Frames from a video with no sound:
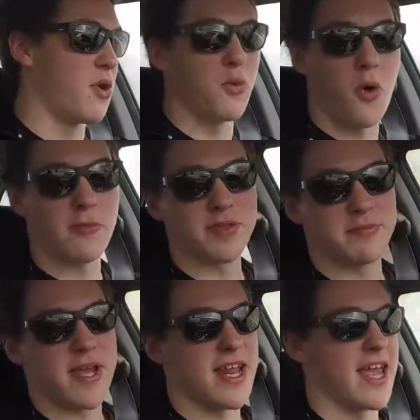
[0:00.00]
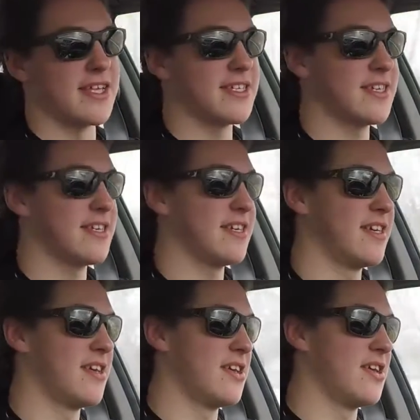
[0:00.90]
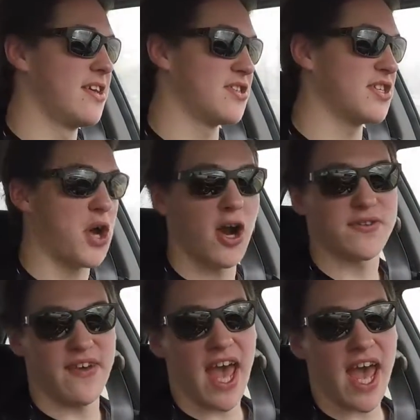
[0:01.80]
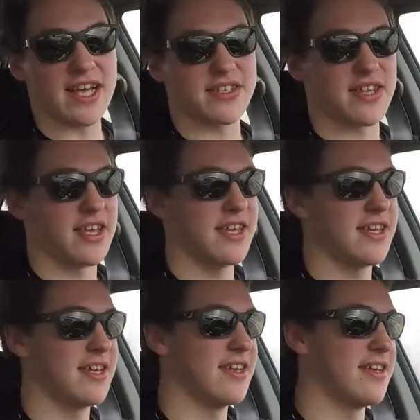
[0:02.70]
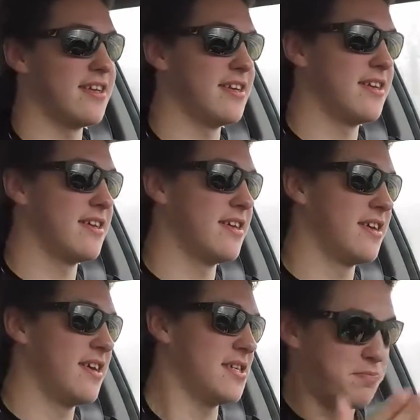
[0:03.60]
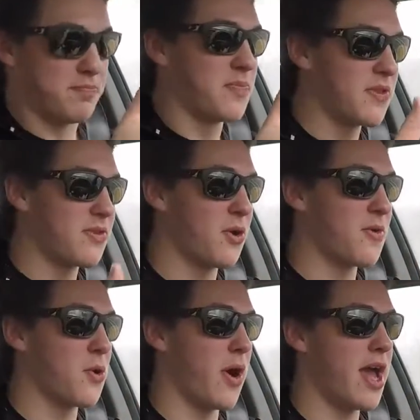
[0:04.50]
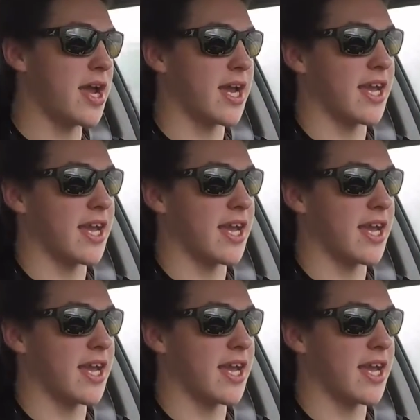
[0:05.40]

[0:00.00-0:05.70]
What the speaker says: Warp speed is. This car's fast. It's quick.